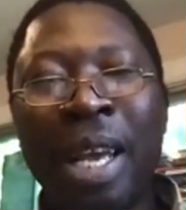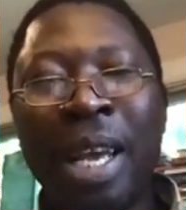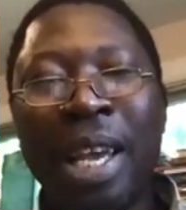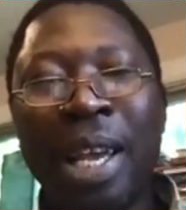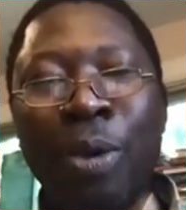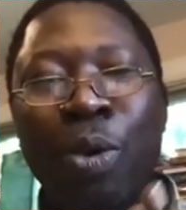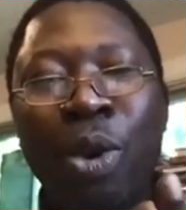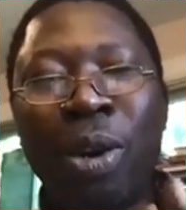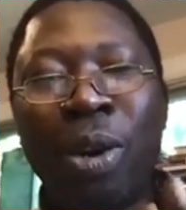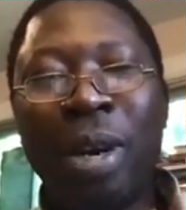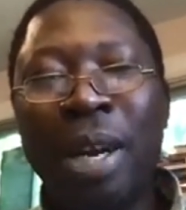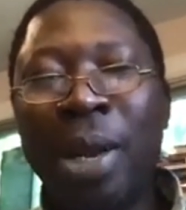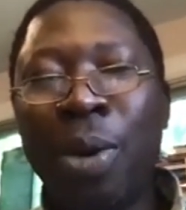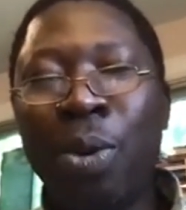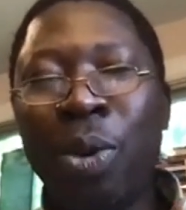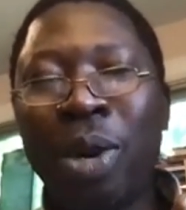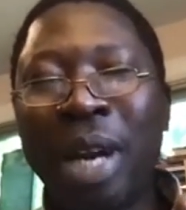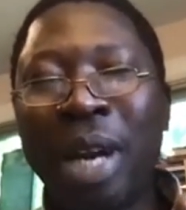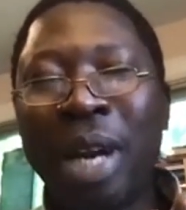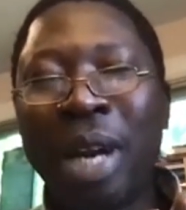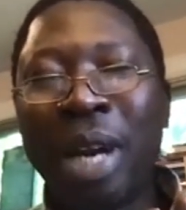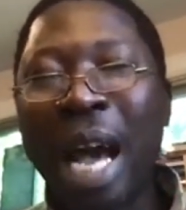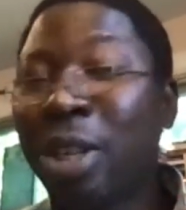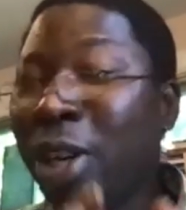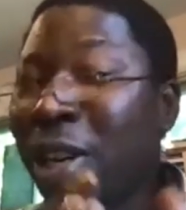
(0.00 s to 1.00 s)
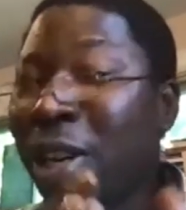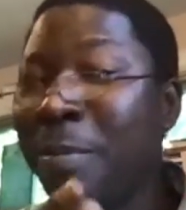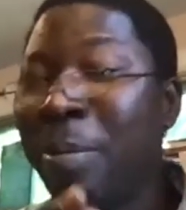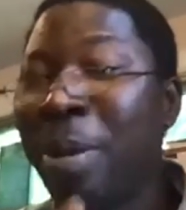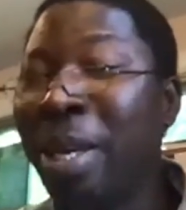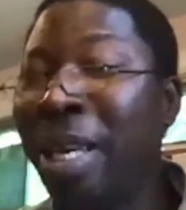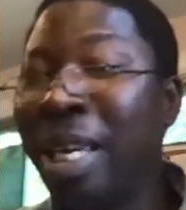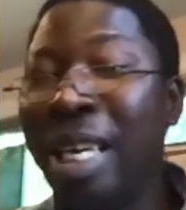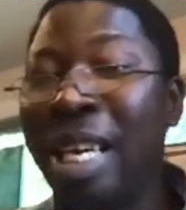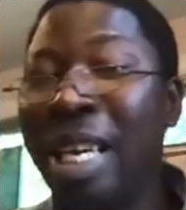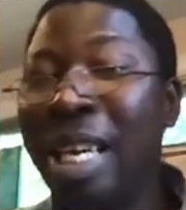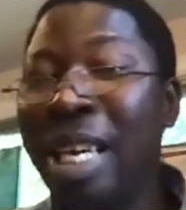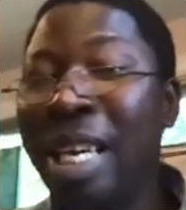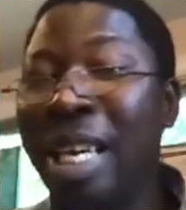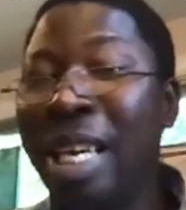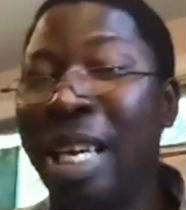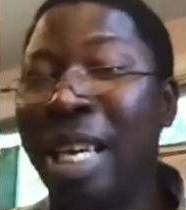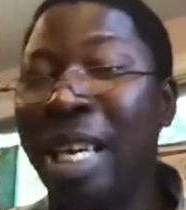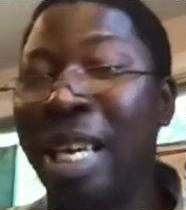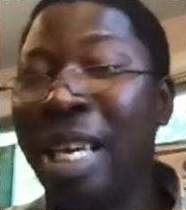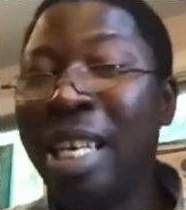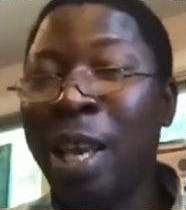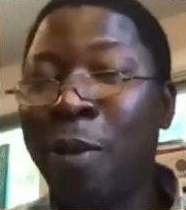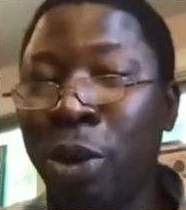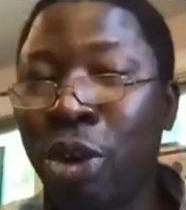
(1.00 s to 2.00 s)
it would it would actually be
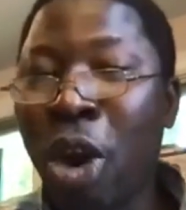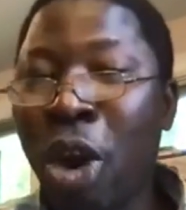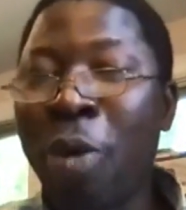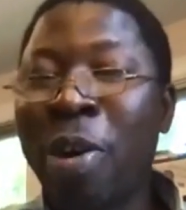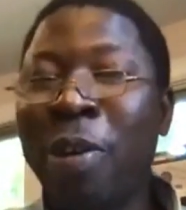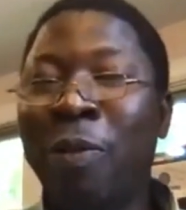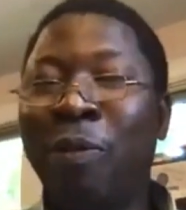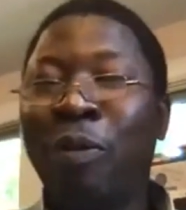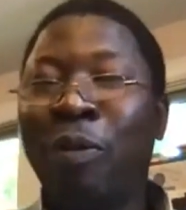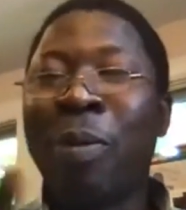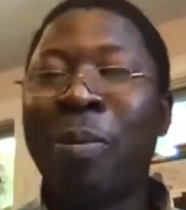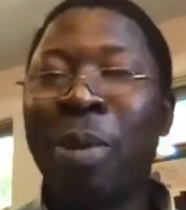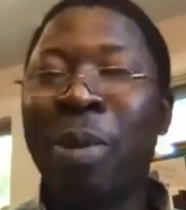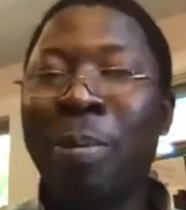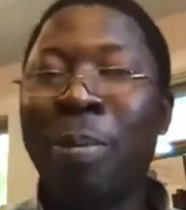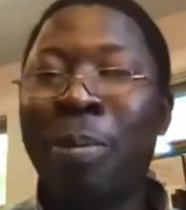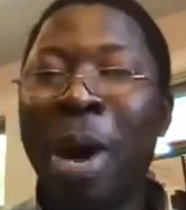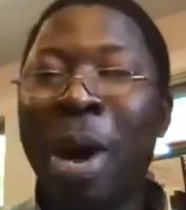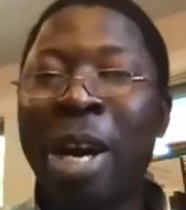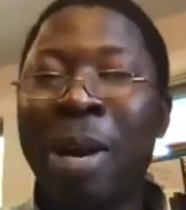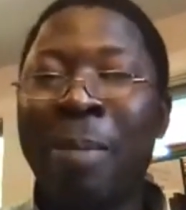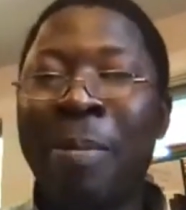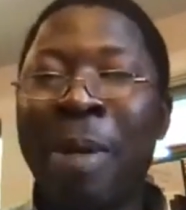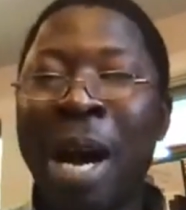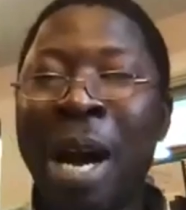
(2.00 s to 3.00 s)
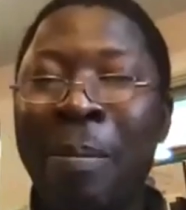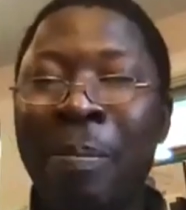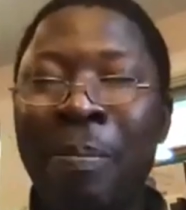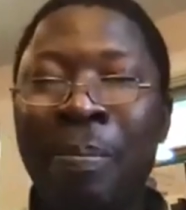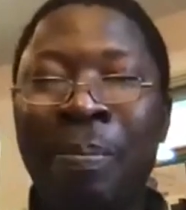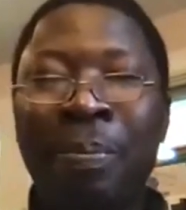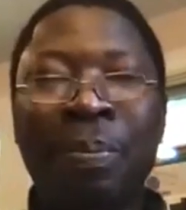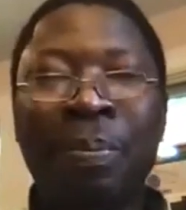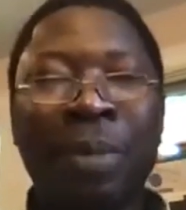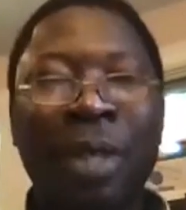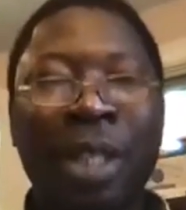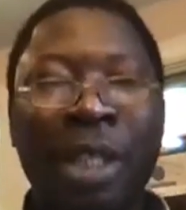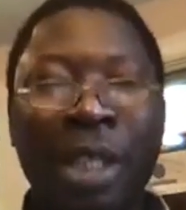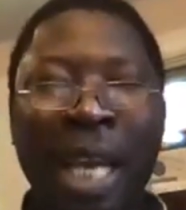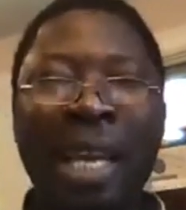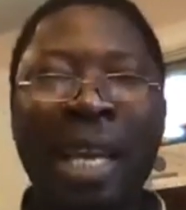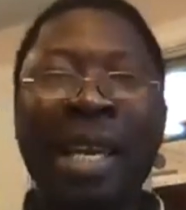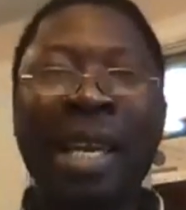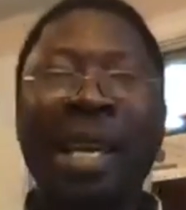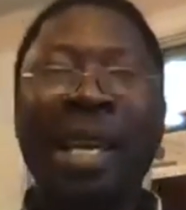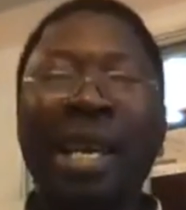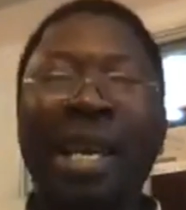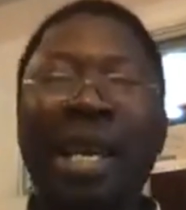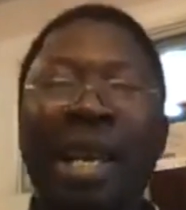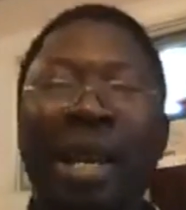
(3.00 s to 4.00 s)
easy if you draw it from the bottom up.
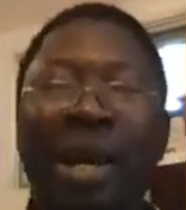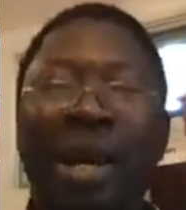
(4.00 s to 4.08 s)
Say,